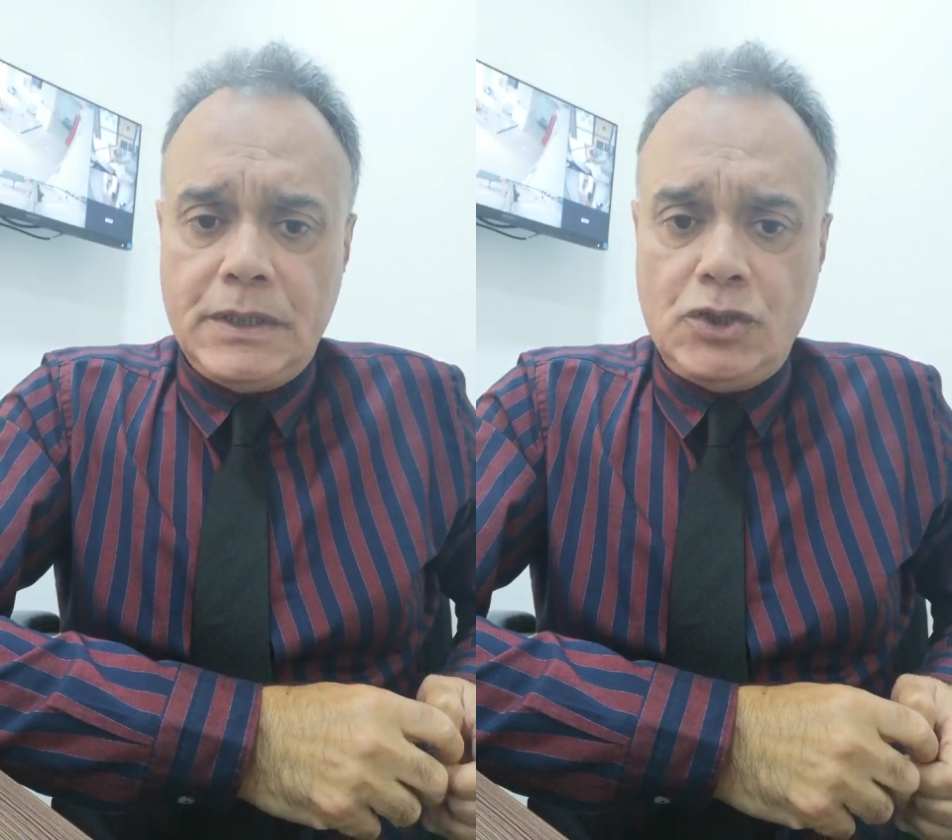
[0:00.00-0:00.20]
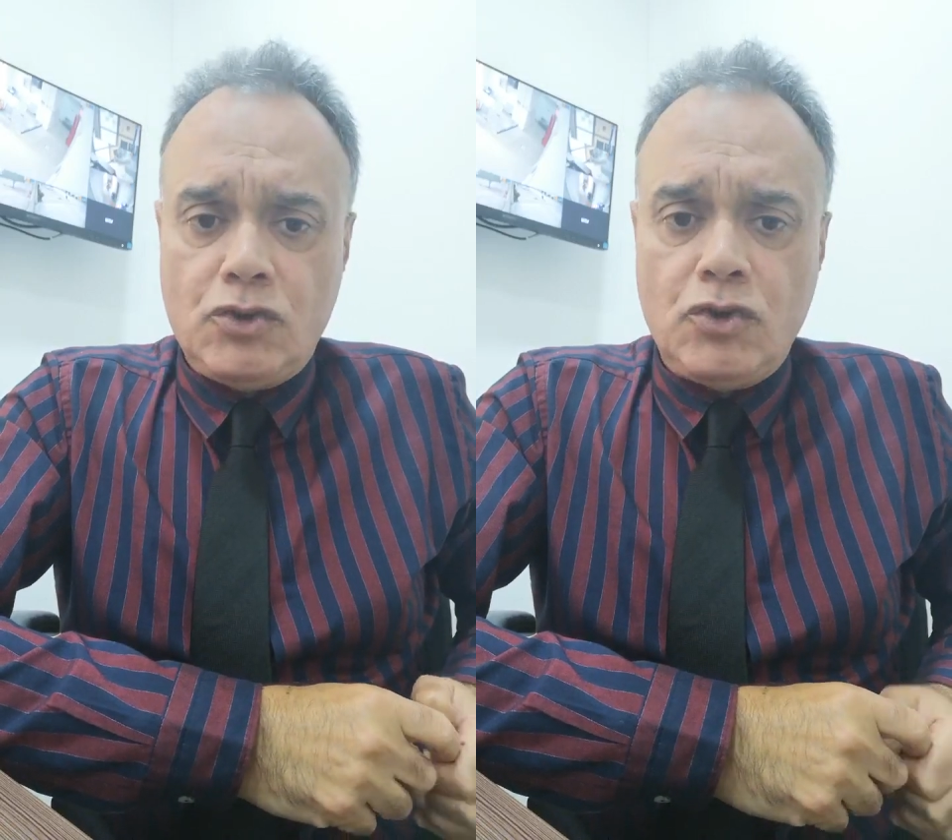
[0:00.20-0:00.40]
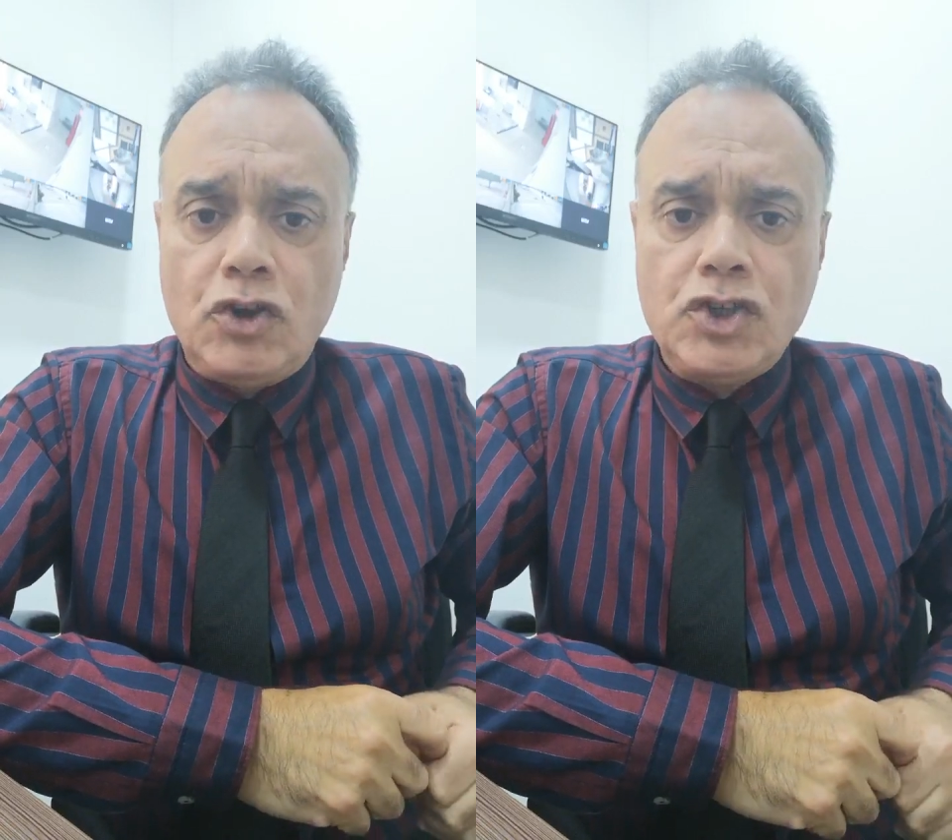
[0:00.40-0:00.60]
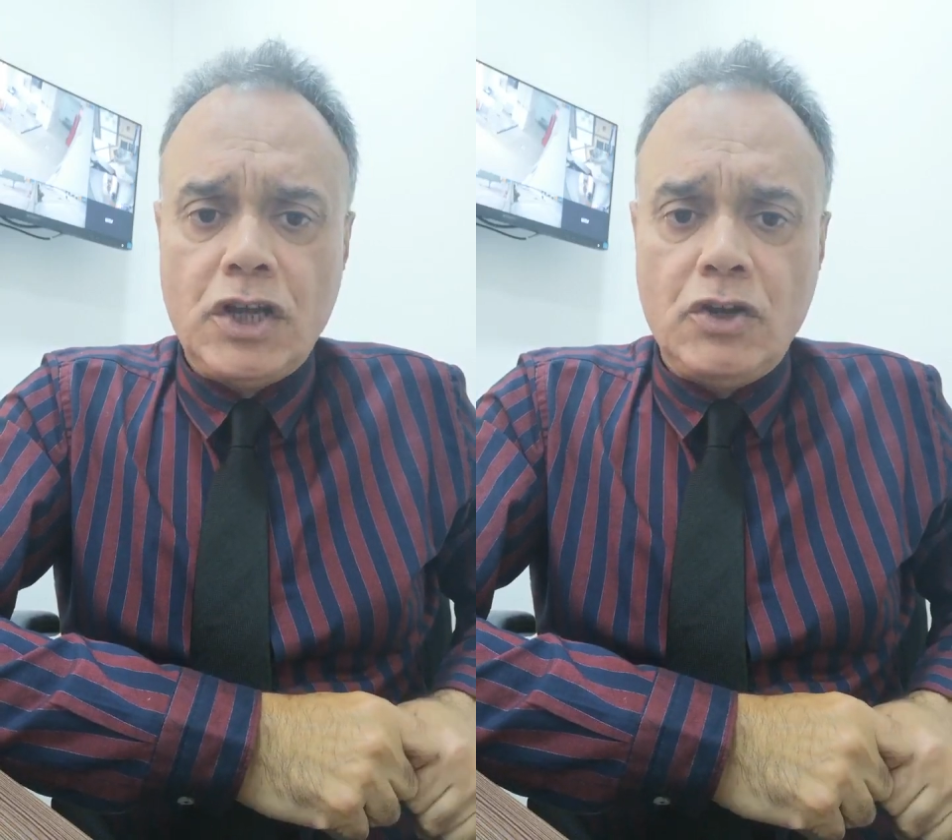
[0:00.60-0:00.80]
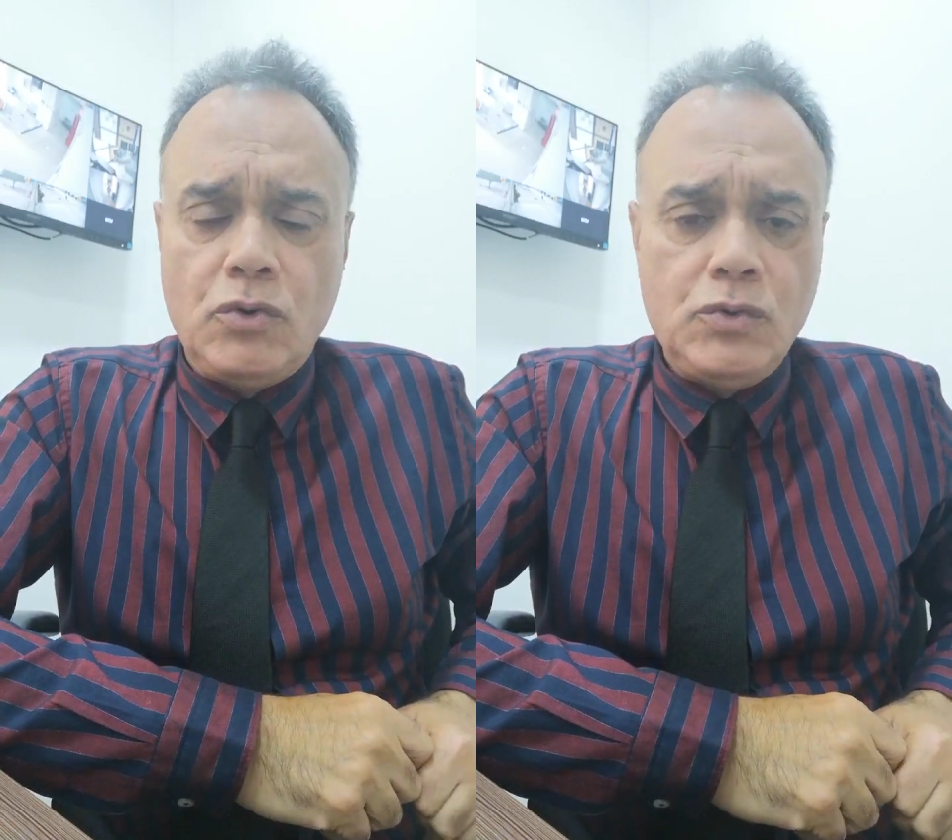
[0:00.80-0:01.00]

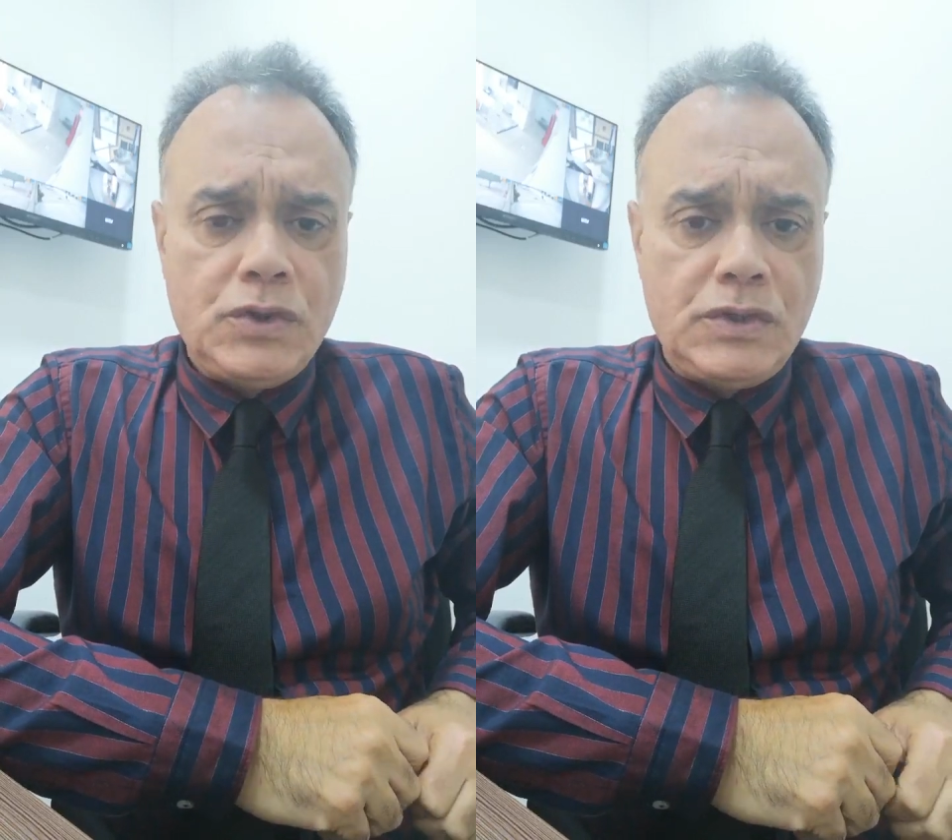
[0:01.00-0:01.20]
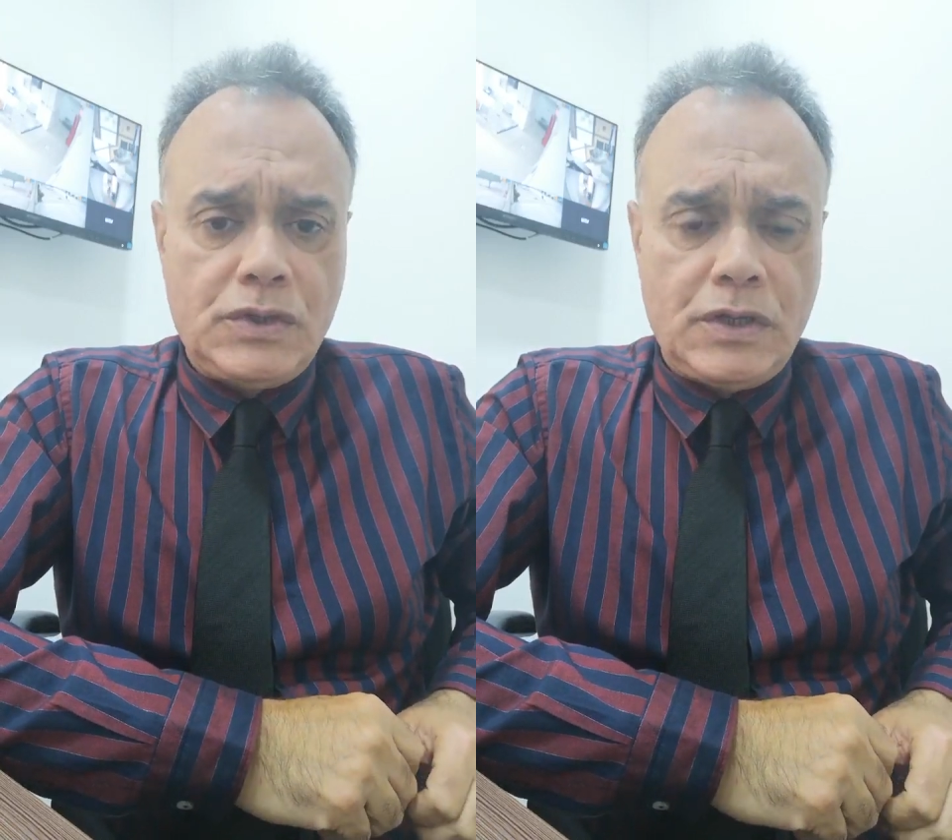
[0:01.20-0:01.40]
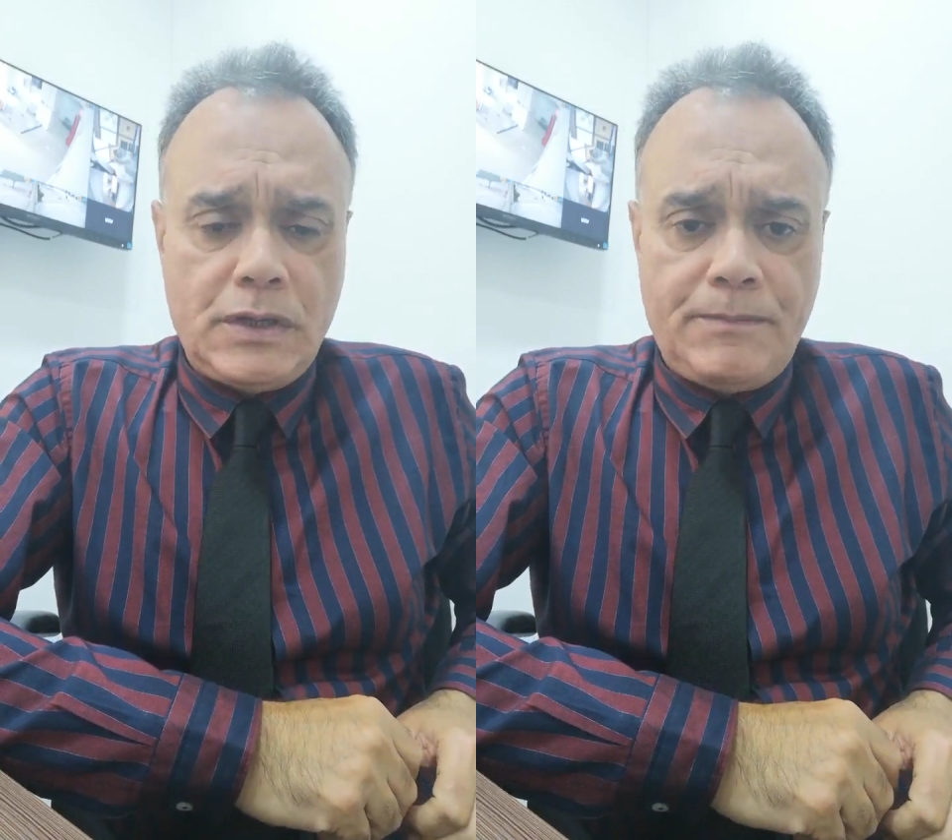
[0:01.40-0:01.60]
neurological causes